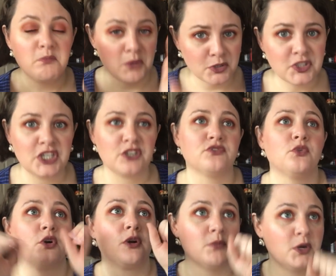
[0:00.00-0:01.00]
most here
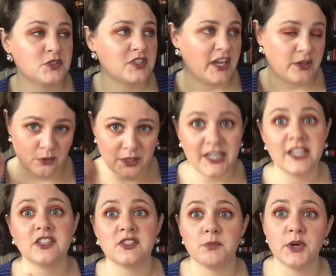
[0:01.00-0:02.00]
for, most like
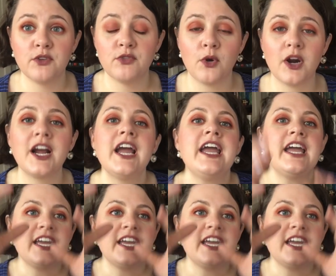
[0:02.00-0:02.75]
reading this book for